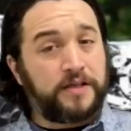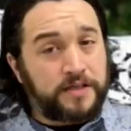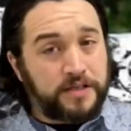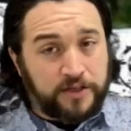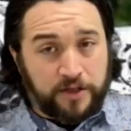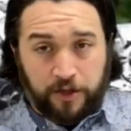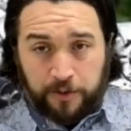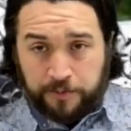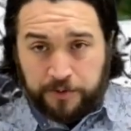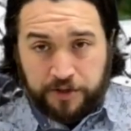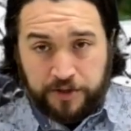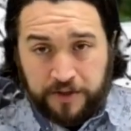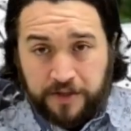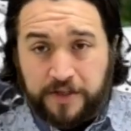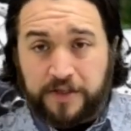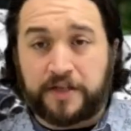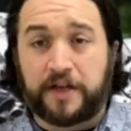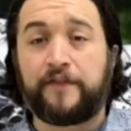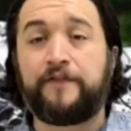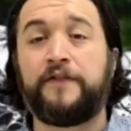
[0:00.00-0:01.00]
sculptures,
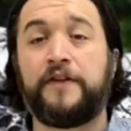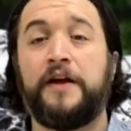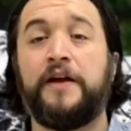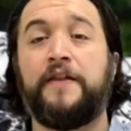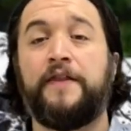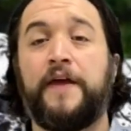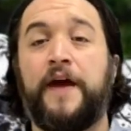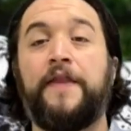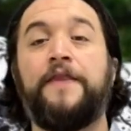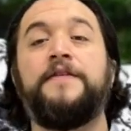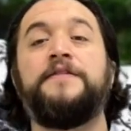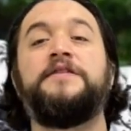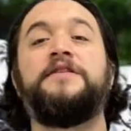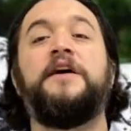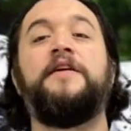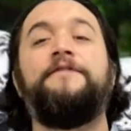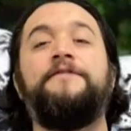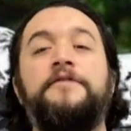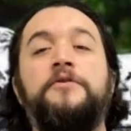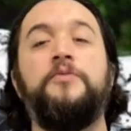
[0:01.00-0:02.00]
stuff like that. The
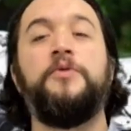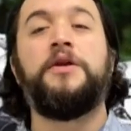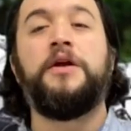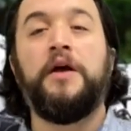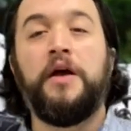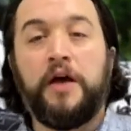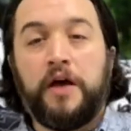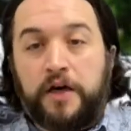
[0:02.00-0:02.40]
stuff you would